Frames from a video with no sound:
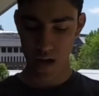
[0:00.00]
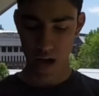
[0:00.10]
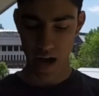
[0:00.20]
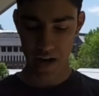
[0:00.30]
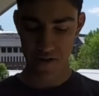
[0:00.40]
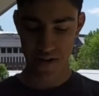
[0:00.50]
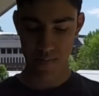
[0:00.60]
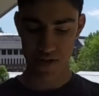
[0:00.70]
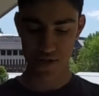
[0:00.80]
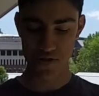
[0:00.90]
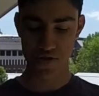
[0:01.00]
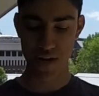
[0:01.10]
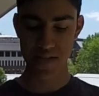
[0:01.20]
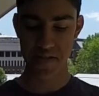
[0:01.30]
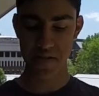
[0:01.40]
Higher temperatures
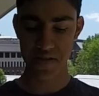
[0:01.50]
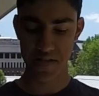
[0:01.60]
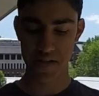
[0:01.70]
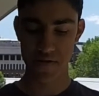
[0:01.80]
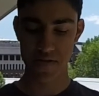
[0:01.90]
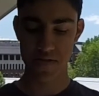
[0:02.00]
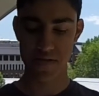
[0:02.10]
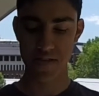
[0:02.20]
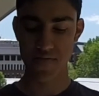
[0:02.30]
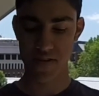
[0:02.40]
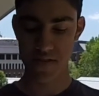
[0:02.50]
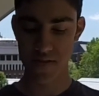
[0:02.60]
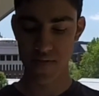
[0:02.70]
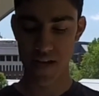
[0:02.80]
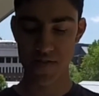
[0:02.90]
drastically decrease the stiffness
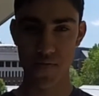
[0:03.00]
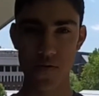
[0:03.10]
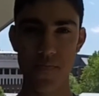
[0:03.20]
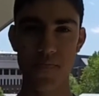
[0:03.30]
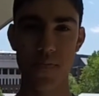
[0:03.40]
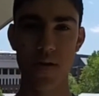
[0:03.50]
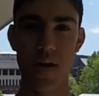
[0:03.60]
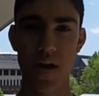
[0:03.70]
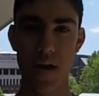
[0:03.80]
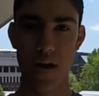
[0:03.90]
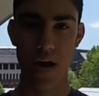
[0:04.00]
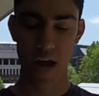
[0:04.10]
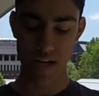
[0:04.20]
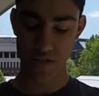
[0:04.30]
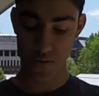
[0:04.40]
of
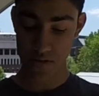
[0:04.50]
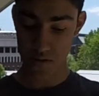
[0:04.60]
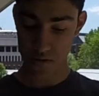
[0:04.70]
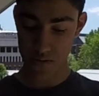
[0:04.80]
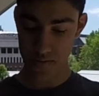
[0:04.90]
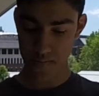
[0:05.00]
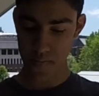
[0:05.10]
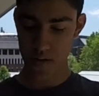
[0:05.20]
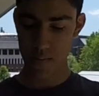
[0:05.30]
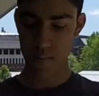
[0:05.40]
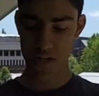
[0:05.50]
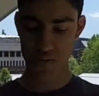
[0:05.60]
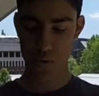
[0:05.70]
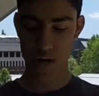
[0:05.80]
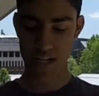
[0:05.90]
asphalt. As a result, much
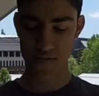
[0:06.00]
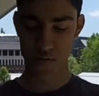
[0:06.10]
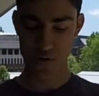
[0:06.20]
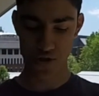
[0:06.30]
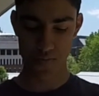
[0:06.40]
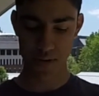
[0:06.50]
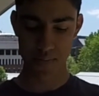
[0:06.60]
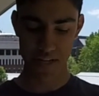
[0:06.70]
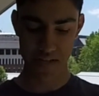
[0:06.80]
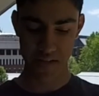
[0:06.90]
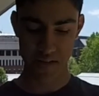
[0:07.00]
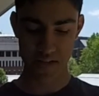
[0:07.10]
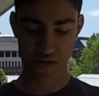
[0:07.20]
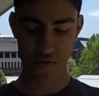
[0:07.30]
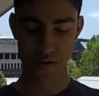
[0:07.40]
more asphalt should be mixed
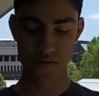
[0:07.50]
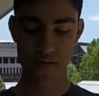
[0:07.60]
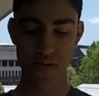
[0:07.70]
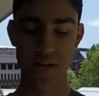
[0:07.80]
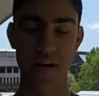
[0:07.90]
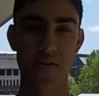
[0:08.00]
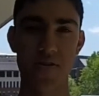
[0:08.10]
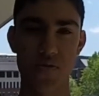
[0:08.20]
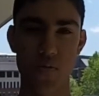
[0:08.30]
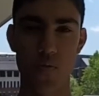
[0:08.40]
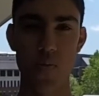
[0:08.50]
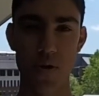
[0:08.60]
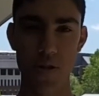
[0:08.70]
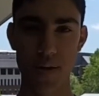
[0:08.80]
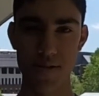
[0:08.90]
into roads in areas with
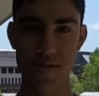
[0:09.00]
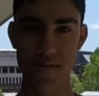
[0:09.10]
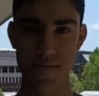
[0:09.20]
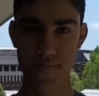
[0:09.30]
warmer climates.